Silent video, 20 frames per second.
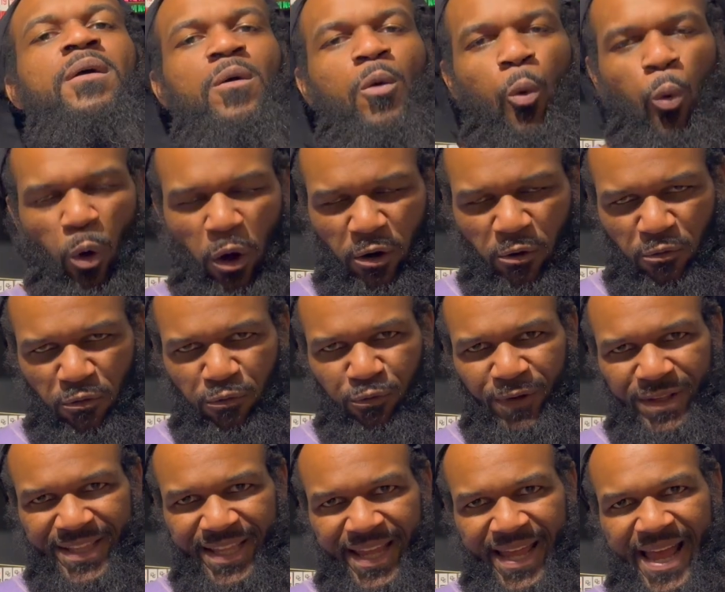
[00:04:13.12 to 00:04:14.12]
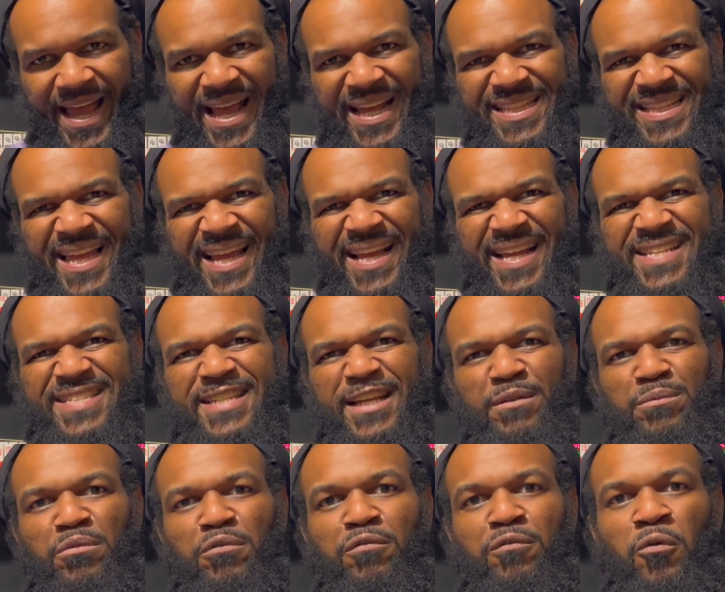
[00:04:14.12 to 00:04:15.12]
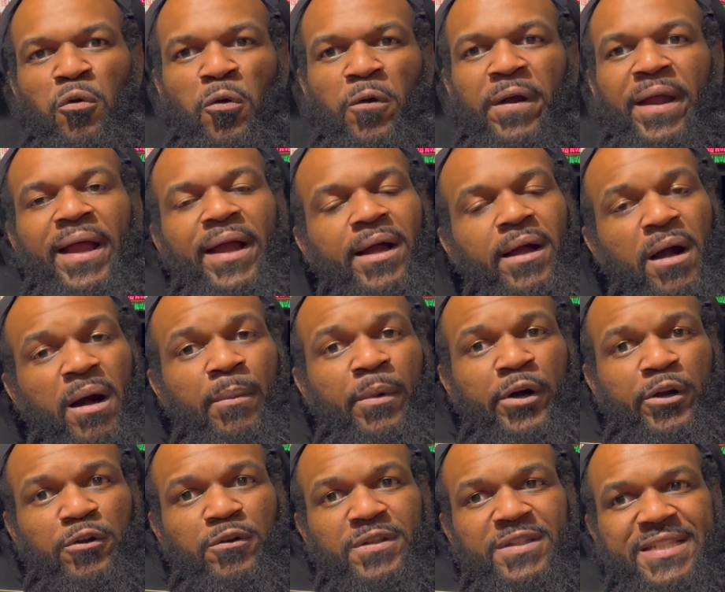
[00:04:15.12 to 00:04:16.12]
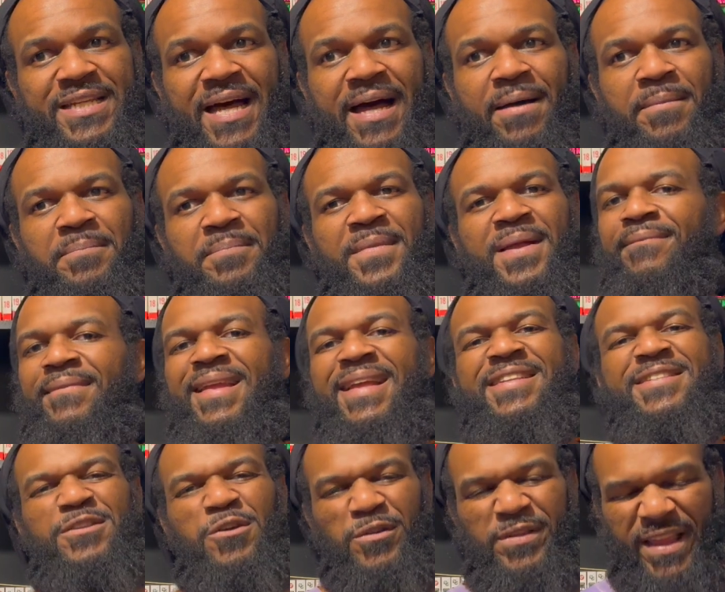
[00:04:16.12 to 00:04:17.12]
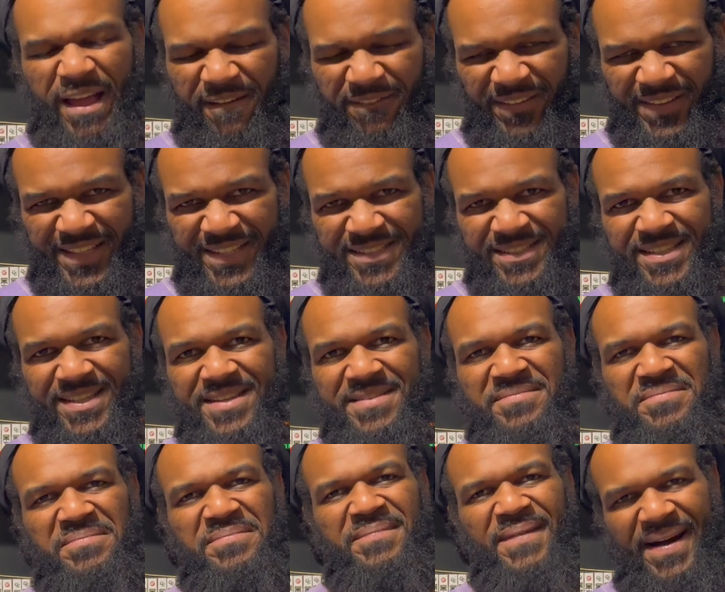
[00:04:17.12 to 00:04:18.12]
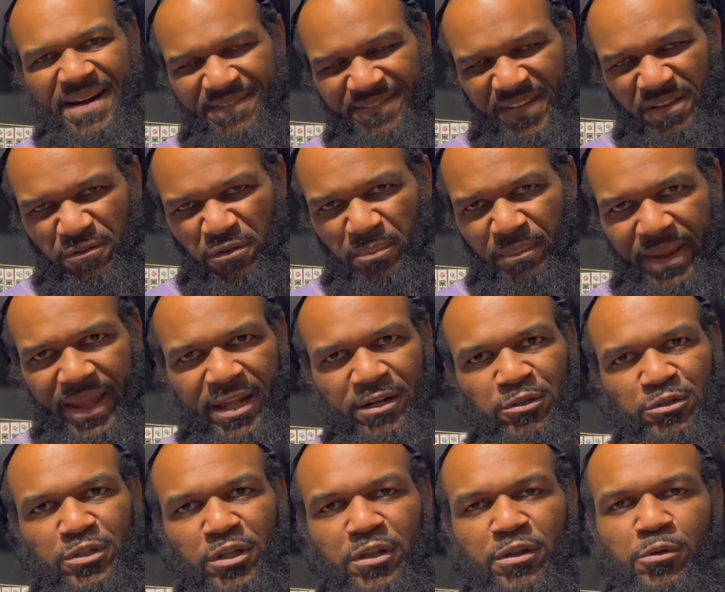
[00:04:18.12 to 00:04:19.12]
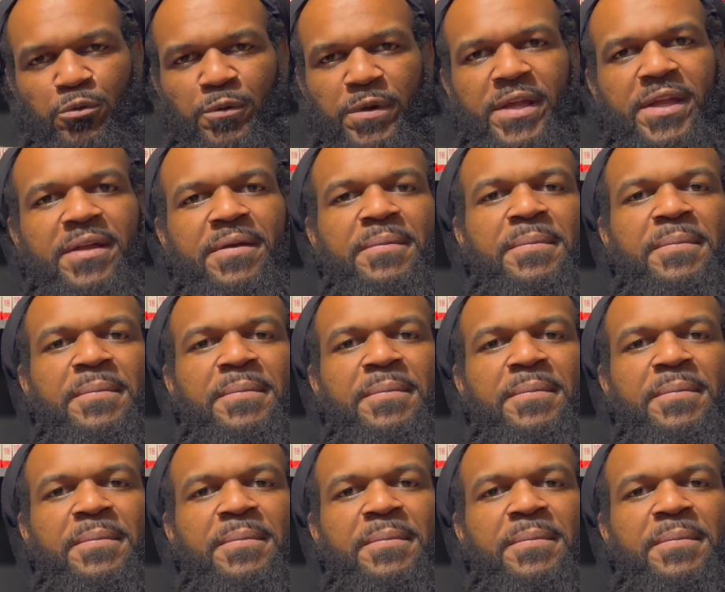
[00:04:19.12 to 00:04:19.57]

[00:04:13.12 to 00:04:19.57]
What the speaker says: work with what they had, like I said before, and come out on top. And so definitely my favorite panel of the week.